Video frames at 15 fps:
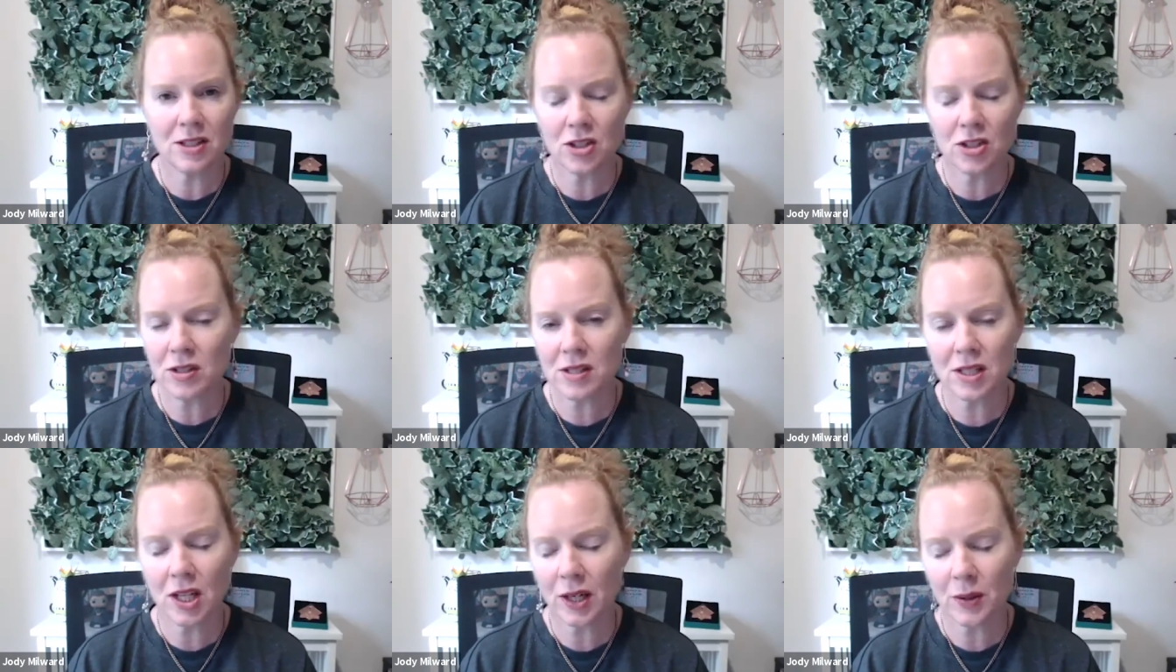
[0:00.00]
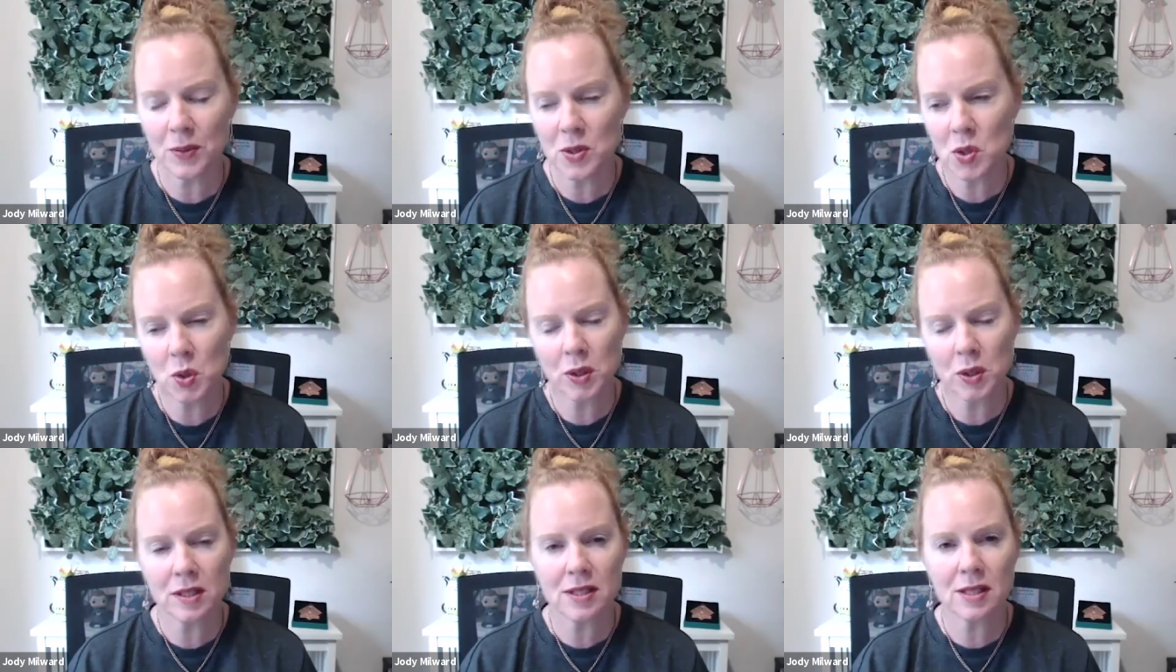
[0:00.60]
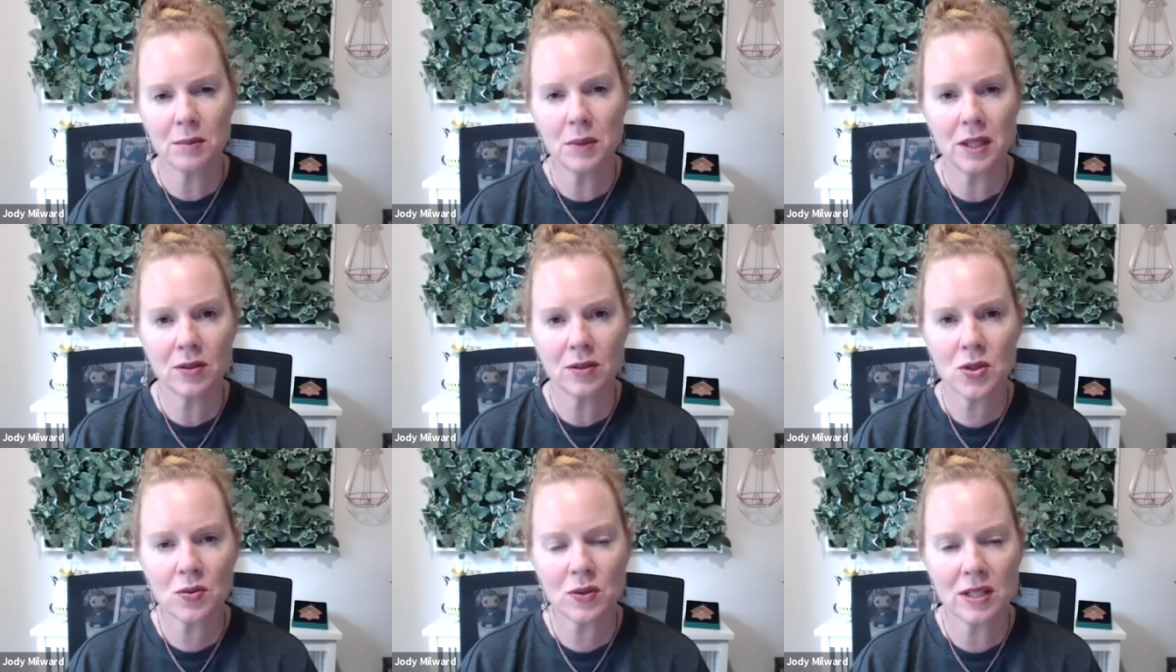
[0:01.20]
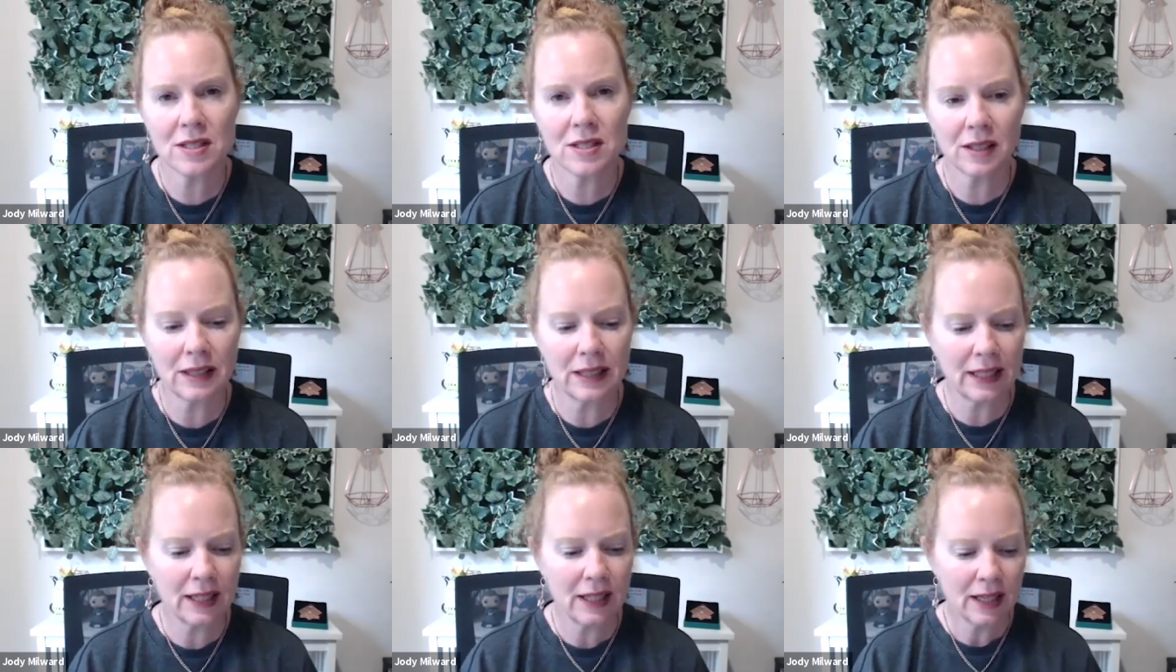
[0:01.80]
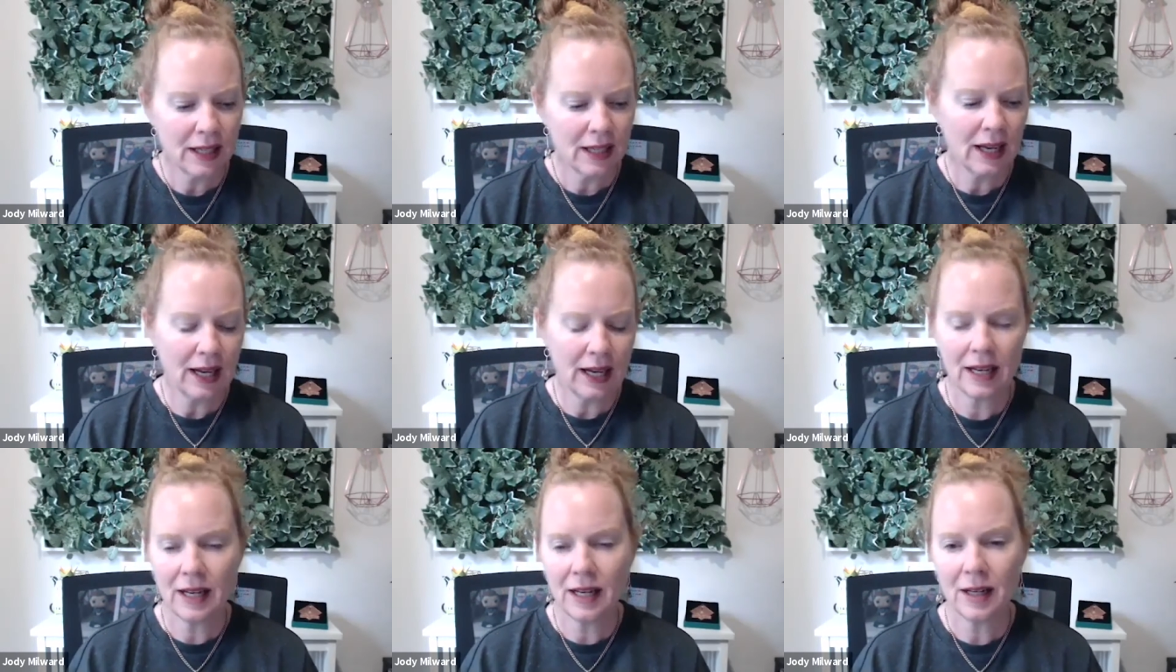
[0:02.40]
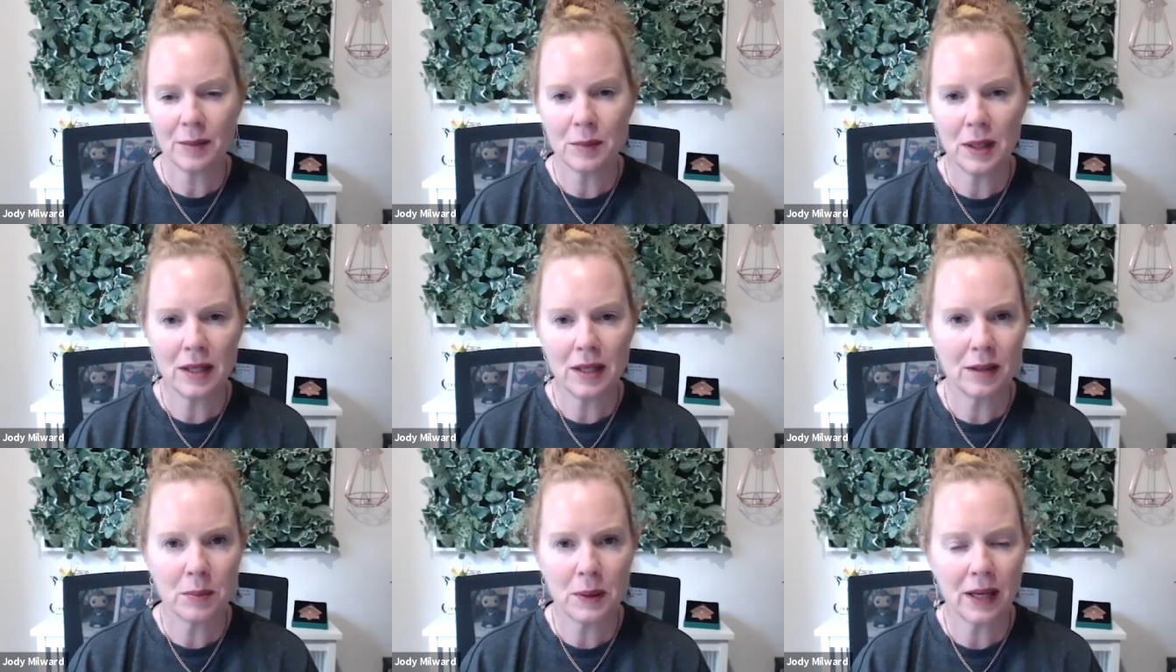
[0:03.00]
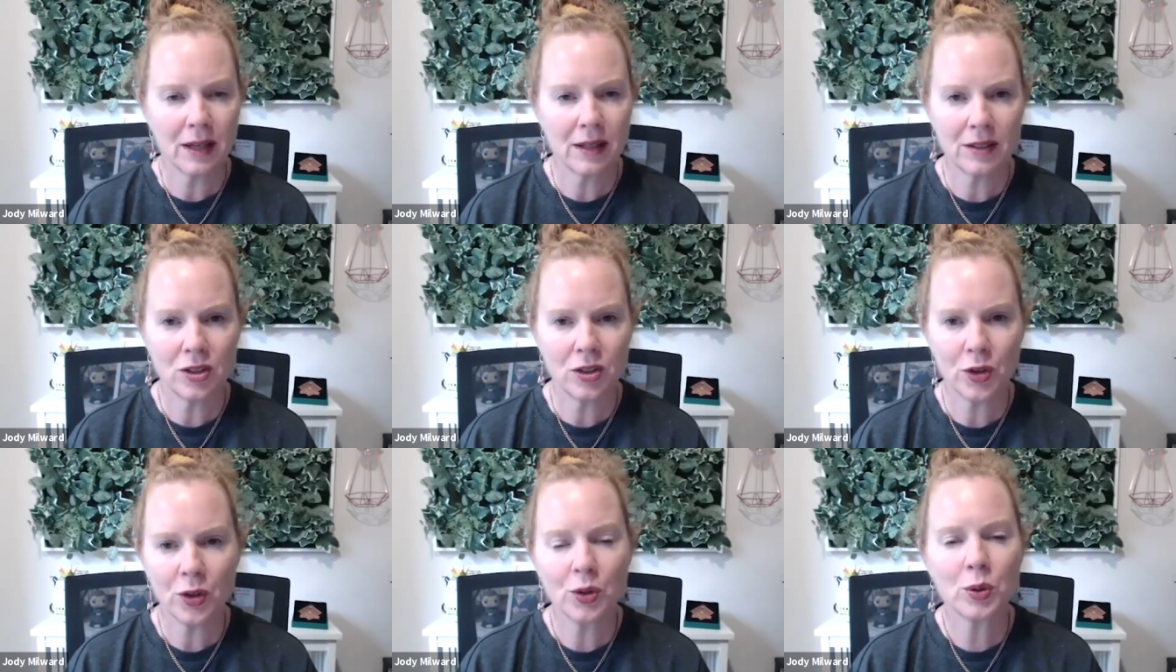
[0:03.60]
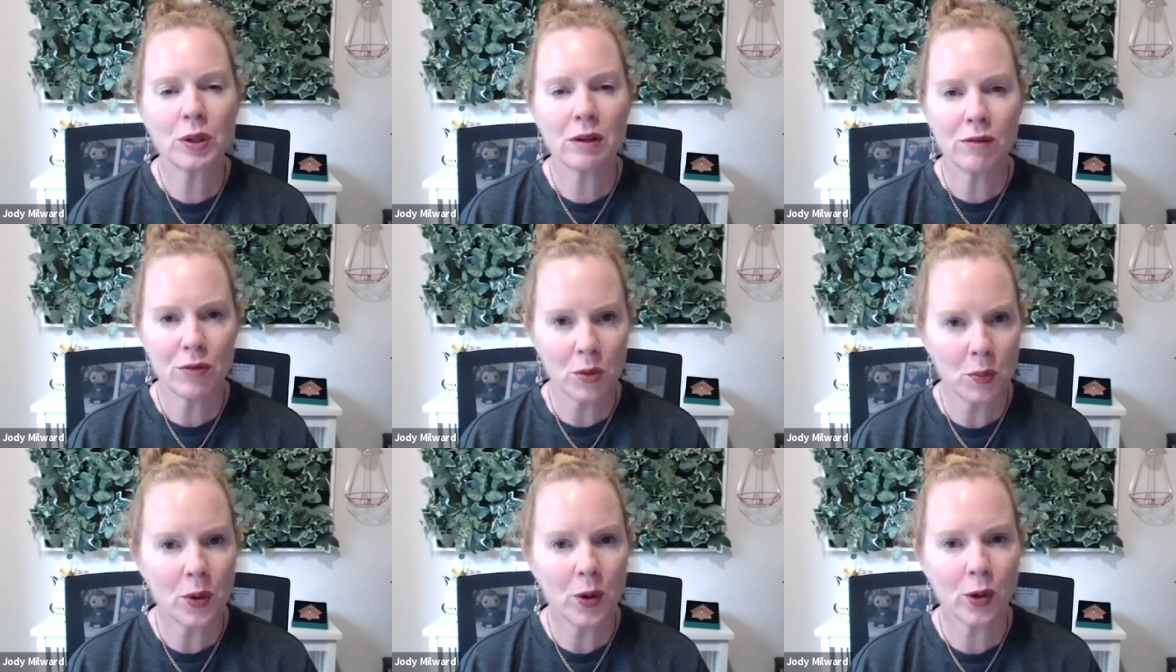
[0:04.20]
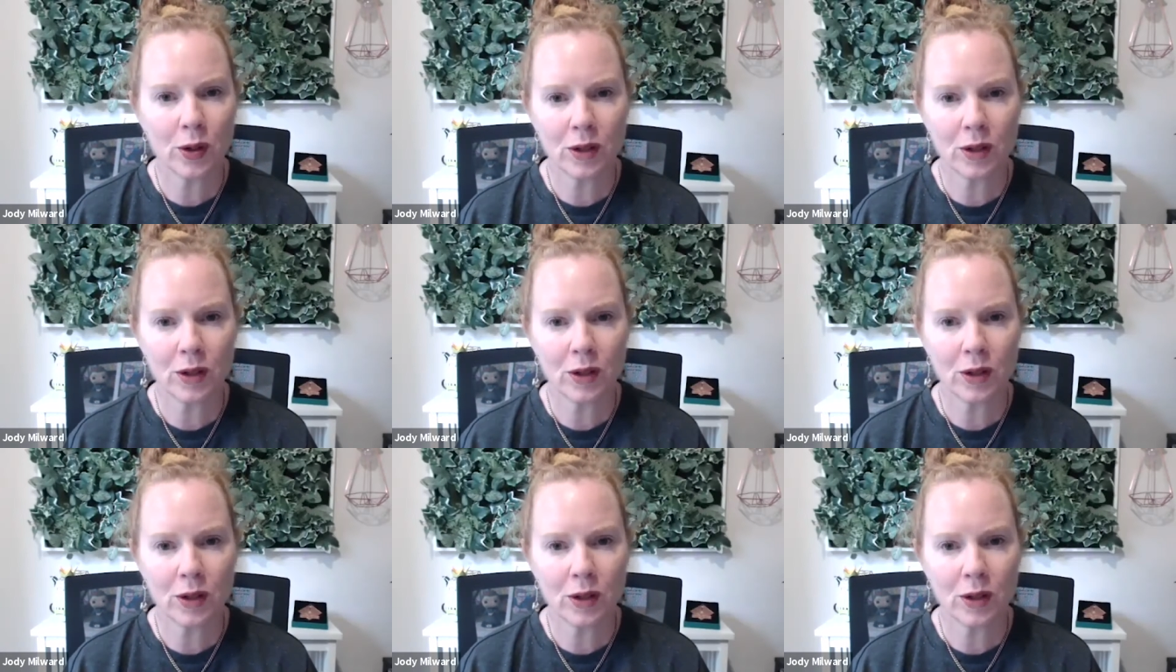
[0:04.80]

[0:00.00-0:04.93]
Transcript: It's like I was talking to someone else recently um, and about, you know, looking for work.